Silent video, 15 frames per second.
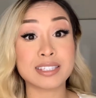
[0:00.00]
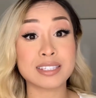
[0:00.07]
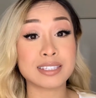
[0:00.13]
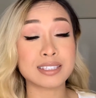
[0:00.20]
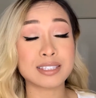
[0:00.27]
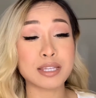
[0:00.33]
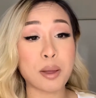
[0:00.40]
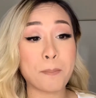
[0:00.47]

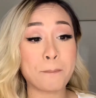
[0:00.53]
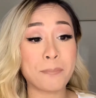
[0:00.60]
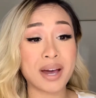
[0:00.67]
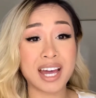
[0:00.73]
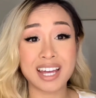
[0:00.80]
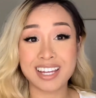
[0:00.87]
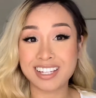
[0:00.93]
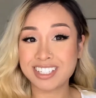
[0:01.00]
is
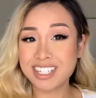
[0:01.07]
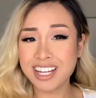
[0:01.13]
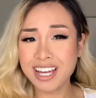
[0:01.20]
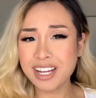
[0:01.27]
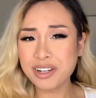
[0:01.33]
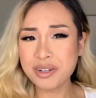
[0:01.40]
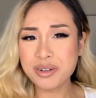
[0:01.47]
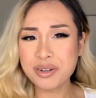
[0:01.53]
my
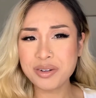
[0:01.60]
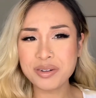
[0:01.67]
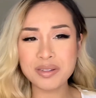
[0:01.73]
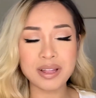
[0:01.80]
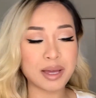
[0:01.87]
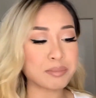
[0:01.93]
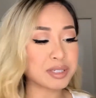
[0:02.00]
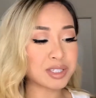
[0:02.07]
channel.
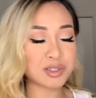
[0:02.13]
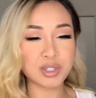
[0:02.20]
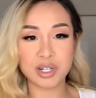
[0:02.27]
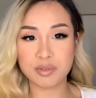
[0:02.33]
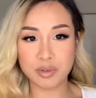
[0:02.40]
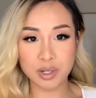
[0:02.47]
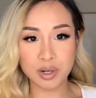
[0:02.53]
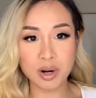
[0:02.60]
I'm still trying to
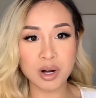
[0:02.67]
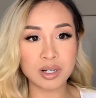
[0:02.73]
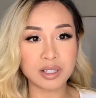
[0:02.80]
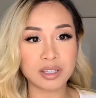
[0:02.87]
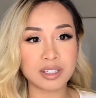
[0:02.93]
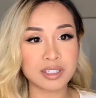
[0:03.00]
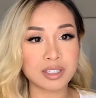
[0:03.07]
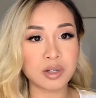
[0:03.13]
figure out all of
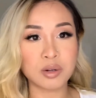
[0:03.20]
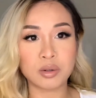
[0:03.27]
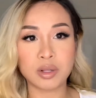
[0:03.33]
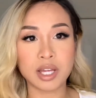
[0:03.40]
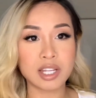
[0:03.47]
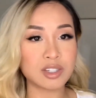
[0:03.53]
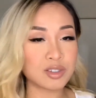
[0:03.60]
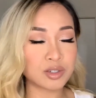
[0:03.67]
this whole
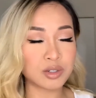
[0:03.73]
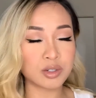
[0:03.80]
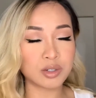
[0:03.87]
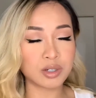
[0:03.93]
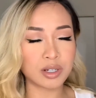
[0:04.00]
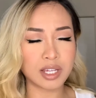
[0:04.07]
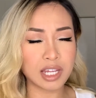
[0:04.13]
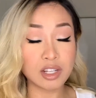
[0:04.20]

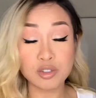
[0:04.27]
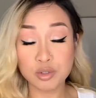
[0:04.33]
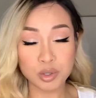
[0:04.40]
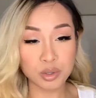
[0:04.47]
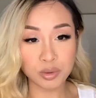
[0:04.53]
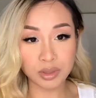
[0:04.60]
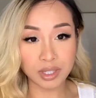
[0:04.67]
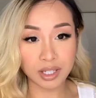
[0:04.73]

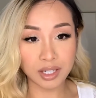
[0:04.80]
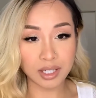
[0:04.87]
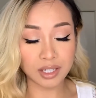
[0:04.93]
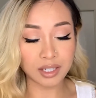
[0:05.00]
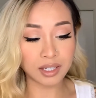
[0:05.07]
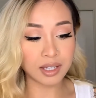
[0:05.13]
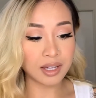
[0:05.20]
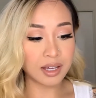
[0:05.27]
intro
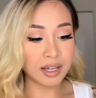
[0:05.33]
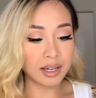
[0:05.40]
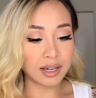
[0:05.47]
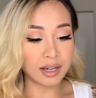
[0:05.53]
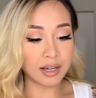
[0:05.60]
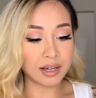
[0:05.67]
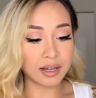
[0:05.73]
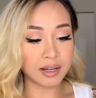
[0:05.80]
thing,
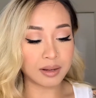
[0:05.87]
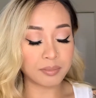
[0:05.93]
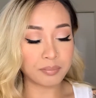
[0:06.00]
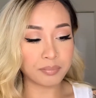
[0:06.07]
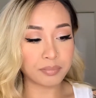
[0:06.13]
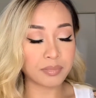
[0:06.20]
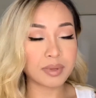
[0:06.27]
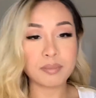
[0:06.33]

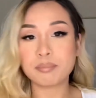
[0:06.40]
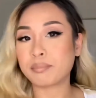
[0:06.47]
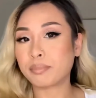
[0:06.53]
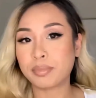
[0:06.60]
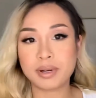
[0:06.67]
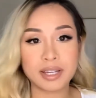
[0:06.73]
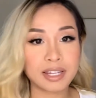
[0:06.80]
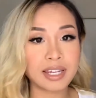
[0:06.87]

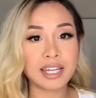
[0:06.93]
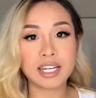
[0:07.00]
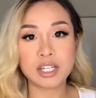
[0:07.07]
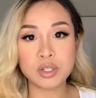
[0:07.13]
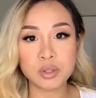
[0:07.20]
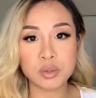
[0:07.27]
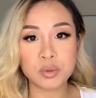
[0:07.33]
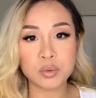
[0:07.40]
but
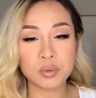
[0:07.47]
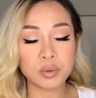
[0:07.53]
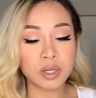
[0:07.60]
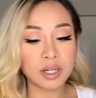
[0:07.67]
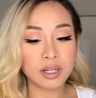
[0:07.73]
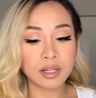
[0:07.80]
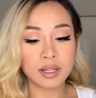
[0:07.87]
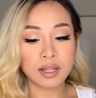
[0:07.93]
anywho,
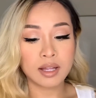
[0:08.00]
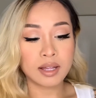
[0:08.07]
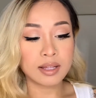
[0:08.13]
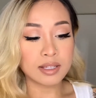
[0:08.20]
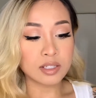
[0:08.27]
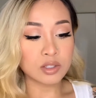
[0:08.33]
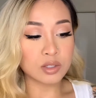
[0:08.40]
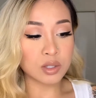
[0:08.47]

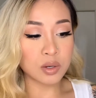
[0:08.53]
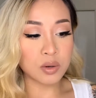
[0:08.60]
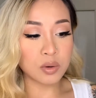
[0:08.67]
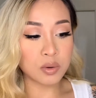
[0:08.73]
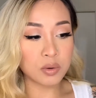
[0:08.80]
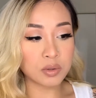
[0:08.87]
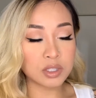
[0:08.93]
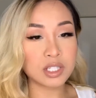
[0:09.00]

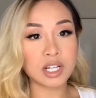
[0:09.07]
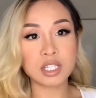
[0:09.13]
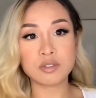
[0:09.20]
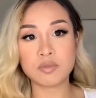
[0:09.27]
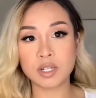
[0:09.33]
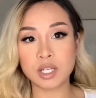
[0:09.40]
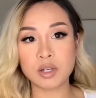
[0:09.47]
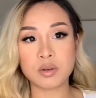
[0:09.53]
so today's
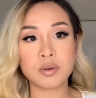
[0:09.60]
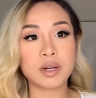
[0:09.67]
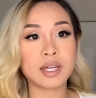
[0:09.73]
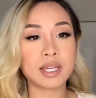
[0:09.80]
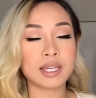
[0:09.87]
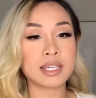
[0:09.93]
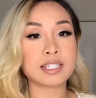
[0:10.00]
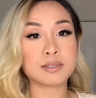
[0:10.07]
video
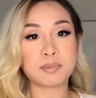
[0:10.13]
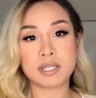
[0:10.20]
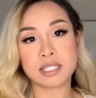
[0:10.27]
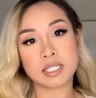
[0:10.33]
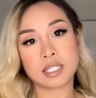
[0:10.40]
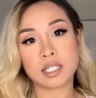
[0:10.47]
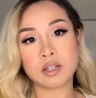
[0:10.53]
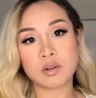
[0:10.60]
is
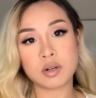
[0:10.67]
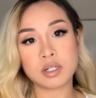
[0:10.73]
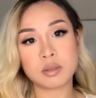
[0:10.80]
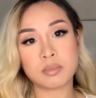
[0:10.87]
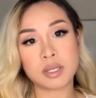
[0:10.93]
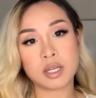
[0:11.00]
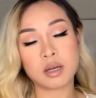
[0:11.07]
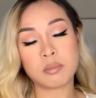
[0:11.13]
basically going to
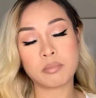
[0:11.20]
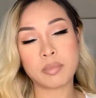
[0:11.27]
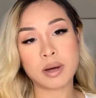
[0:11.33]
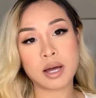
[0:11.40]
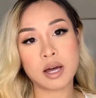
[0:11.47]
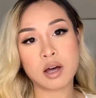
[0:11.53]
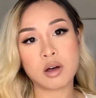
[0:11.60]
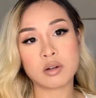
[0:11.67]
be
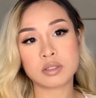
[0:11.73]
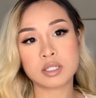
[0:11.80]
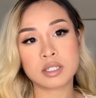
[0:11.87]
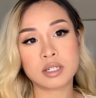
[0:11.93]
about